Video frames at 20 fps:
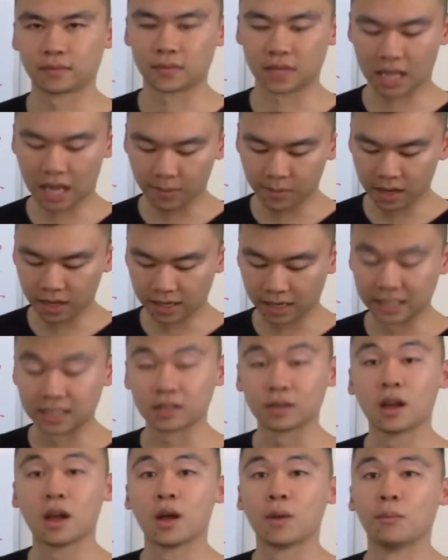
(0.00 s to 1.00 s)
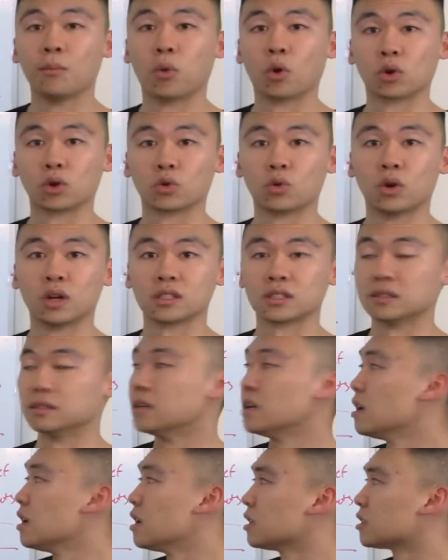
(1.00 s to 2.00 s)
That'd be a nice board question.
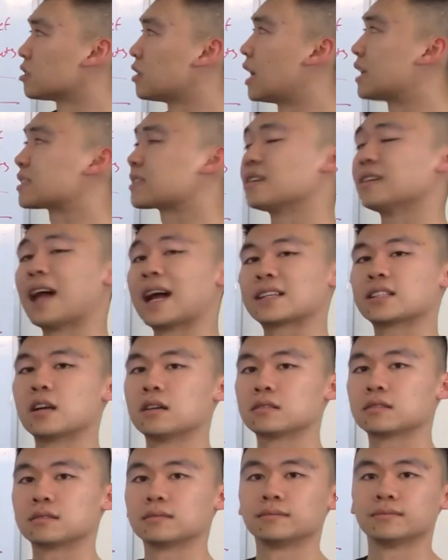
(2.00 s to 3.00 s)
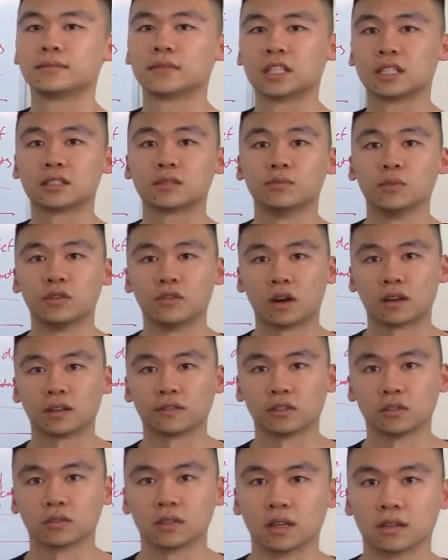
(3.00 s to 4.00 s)
So that's galactose. Let's move on to
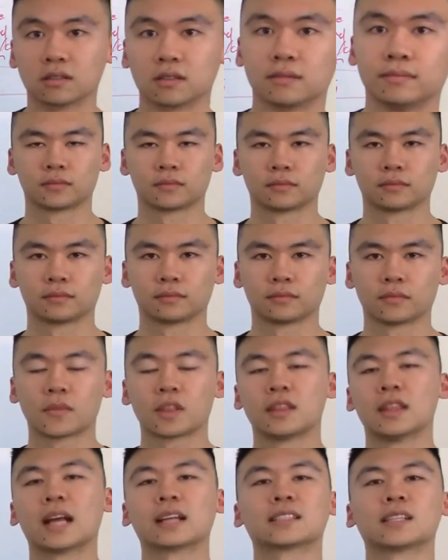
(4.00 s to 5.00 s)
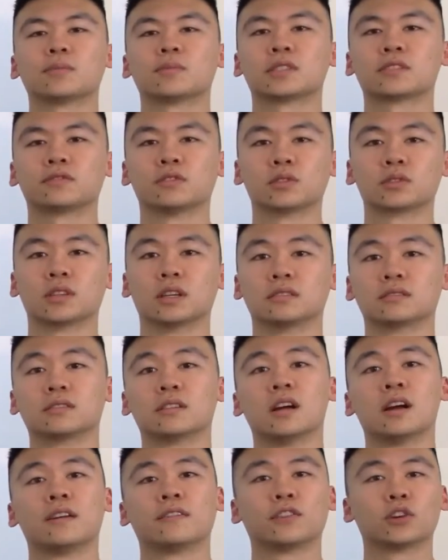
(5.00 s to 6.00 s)
fructose. Next up is fructose.
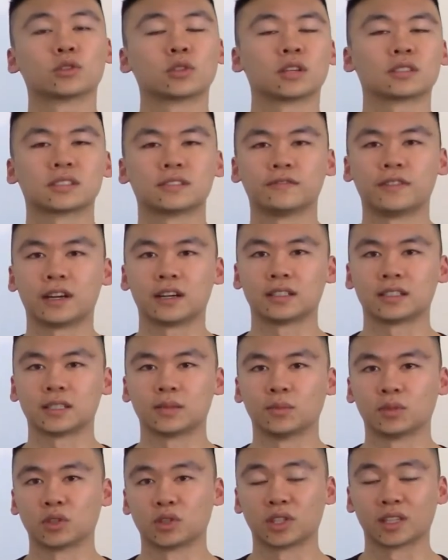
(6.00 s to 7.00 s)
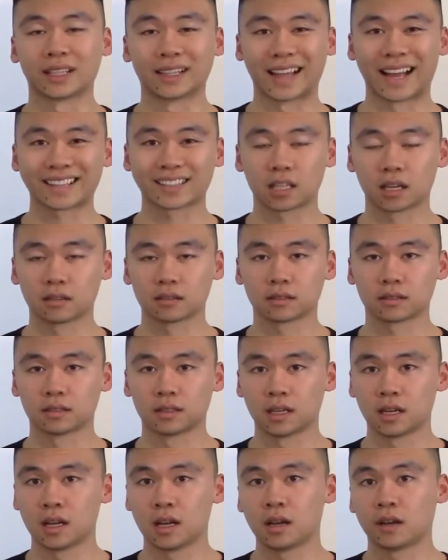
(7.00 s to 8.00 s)
Fructose is very similar to galactose.
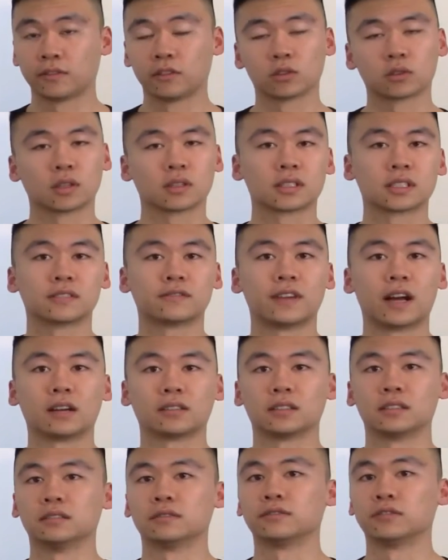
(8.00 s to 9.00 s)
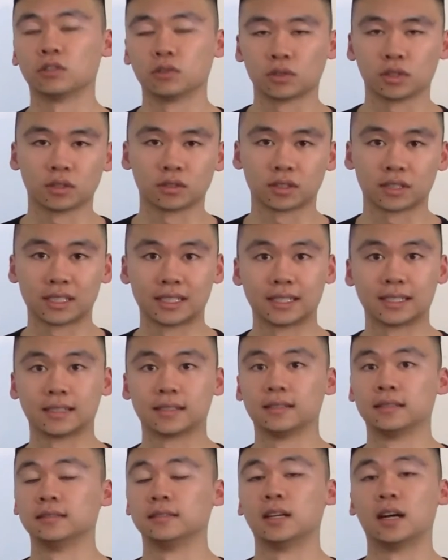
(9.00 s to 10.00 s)
Fructose is found in fruit
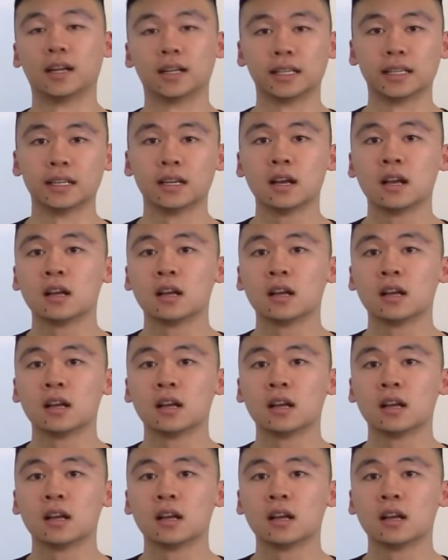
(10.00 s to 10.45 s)
juices, honey.